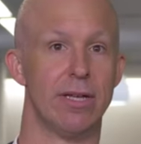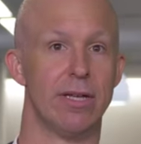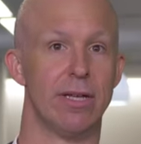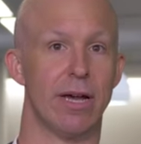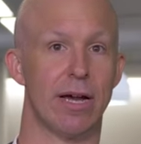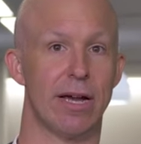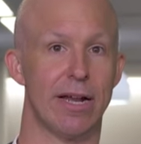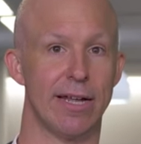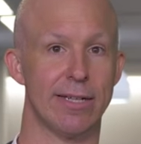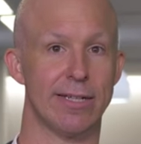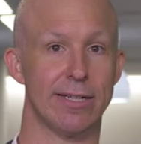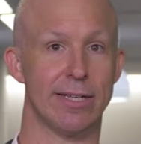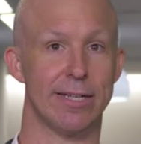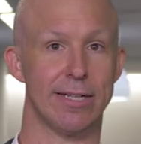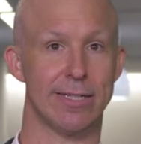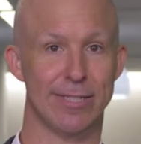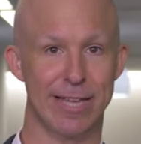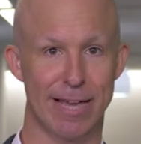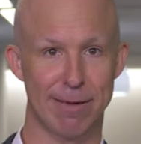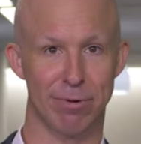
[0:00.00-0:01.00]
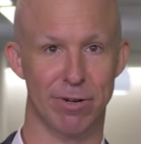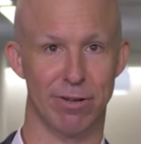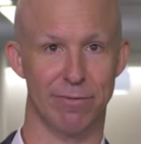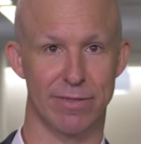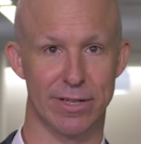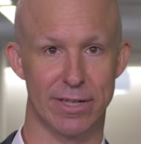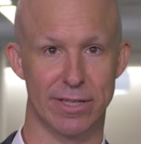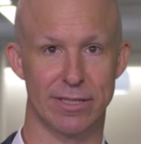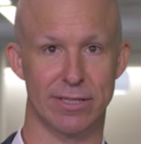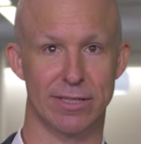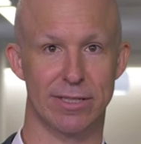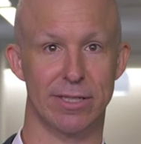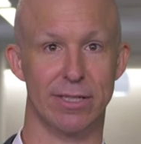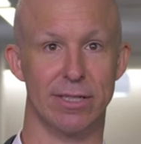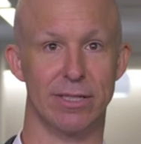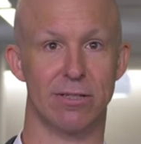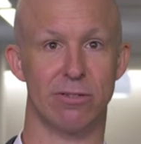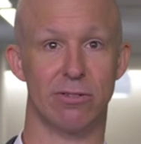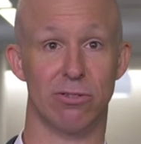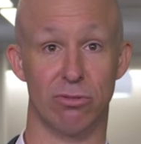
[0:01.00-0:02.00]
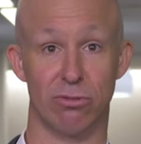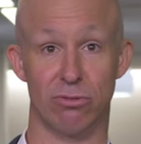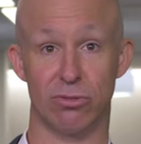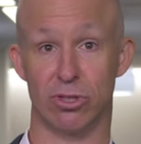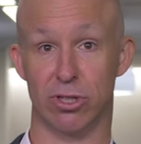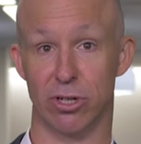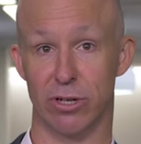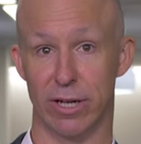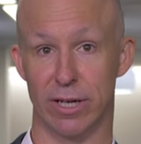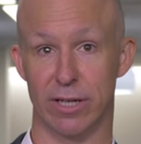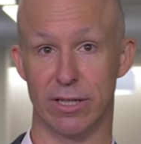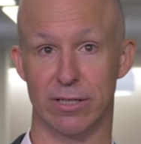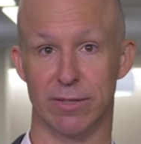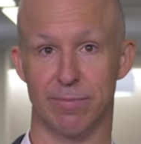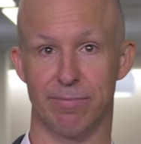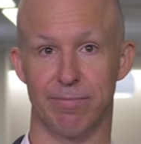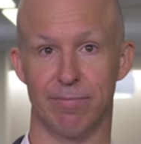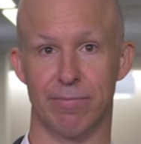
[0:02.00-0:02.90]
A classic example of this is school shootings.